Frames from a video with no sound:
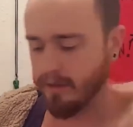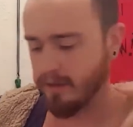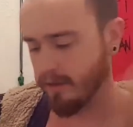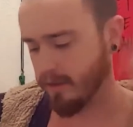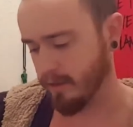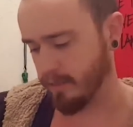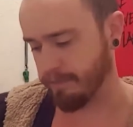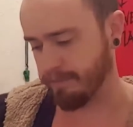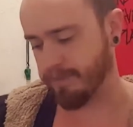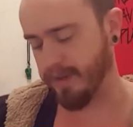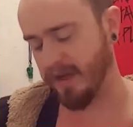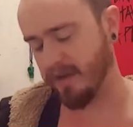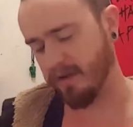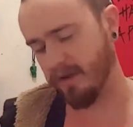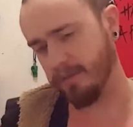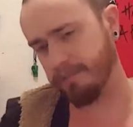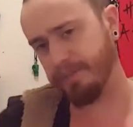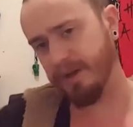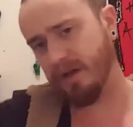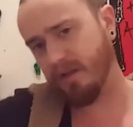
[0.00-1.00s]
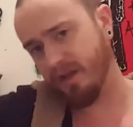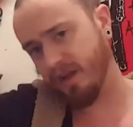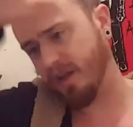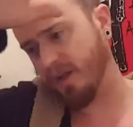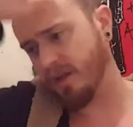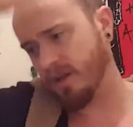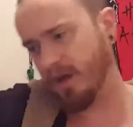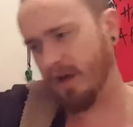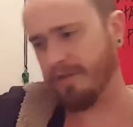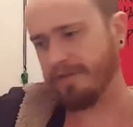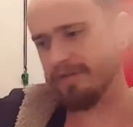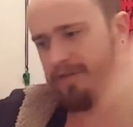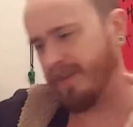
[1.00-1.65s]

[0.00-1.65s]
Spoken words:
Bayley to belly off